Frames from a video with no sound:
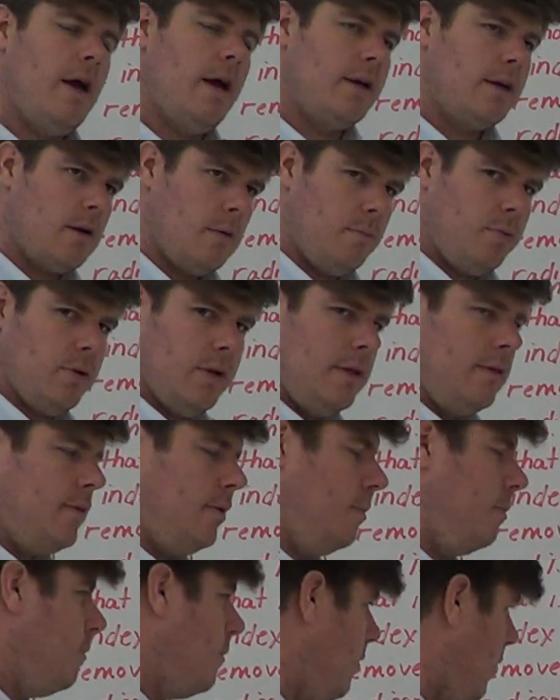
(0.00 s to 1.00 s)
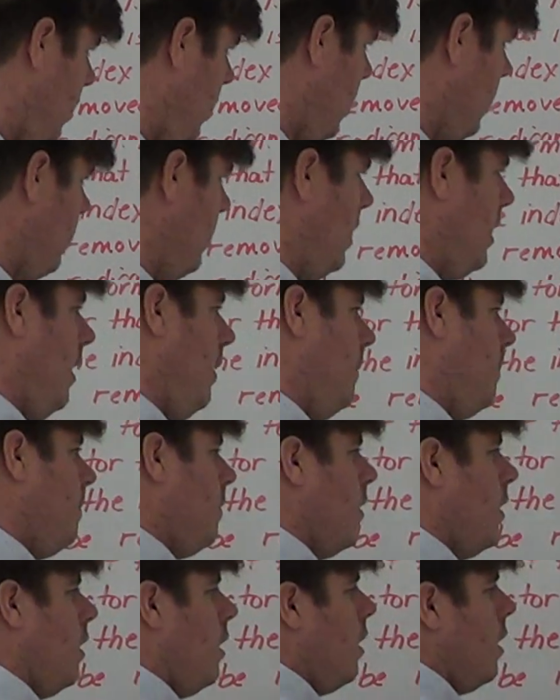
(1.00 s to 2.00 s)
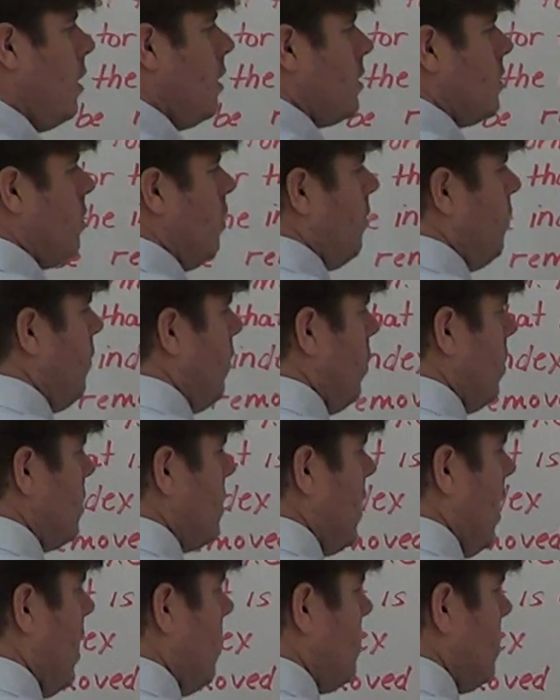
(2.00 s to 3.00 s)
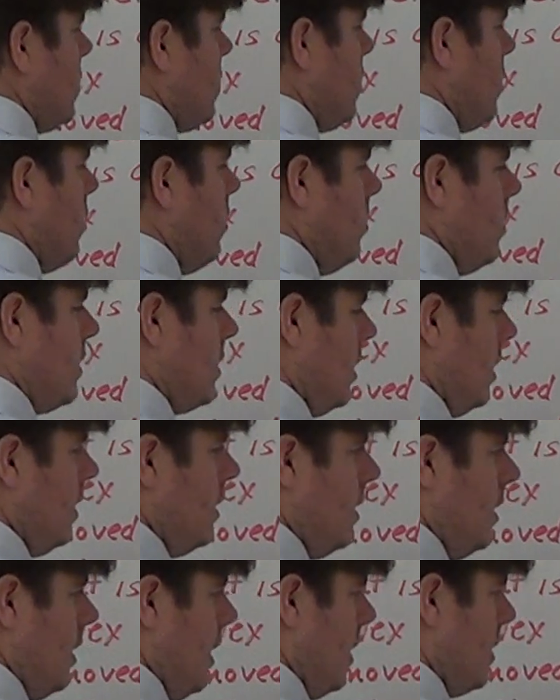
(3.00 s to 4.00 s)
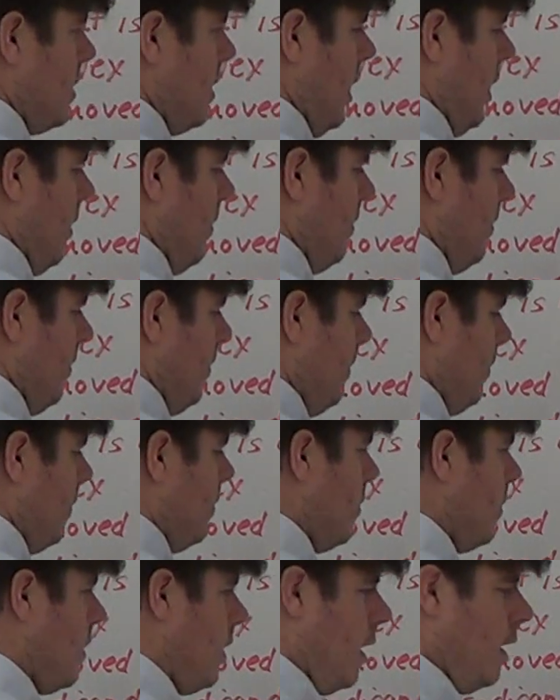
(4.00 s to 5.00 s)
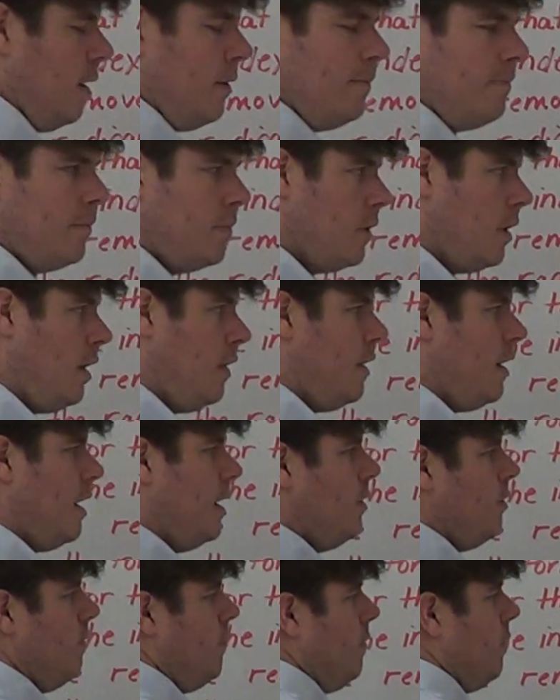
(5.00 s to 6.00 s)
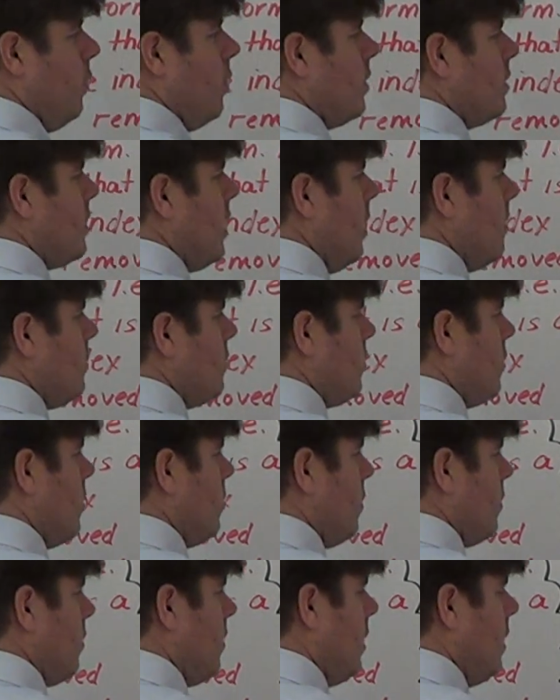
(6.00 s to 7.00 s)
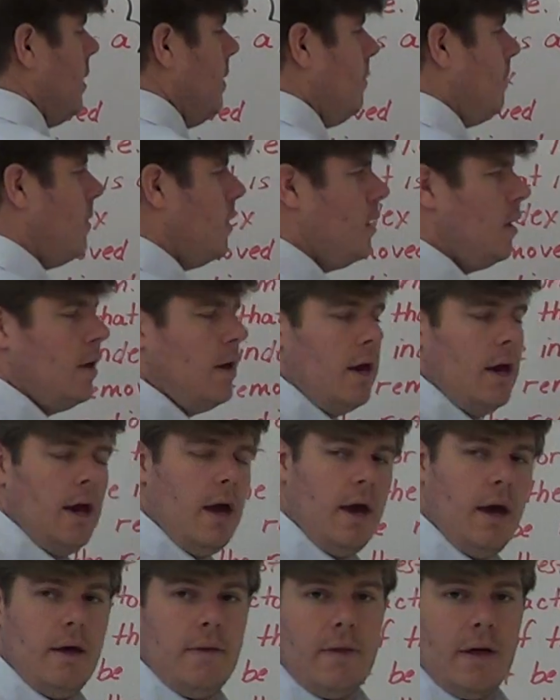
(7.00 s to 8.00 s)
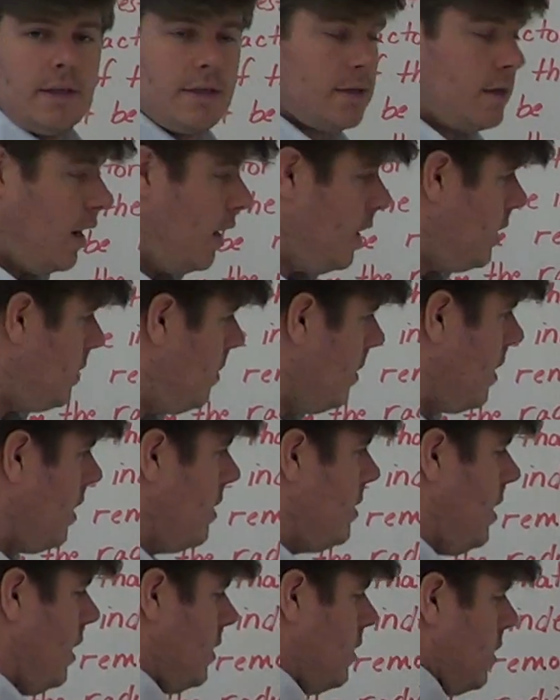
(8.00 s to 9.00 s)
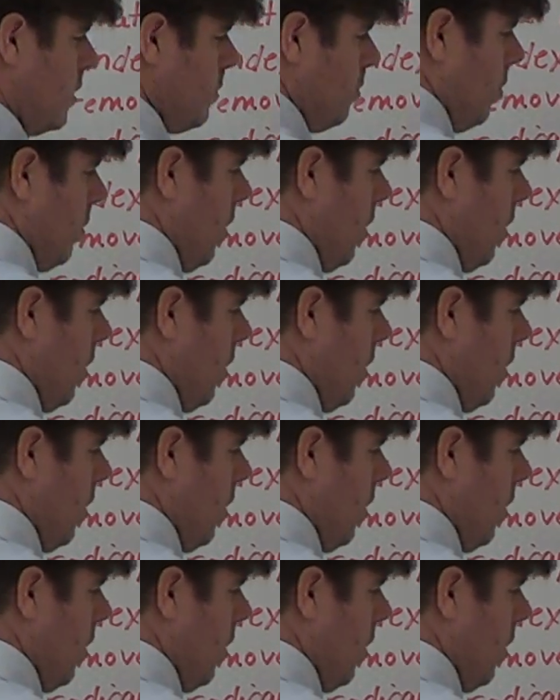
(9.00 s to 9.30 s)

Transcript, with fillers: and complete them. So here we go. So 4 times 2 is easy, that's 8. Okay? and then I do 4 times root 3, and that's nice because that's just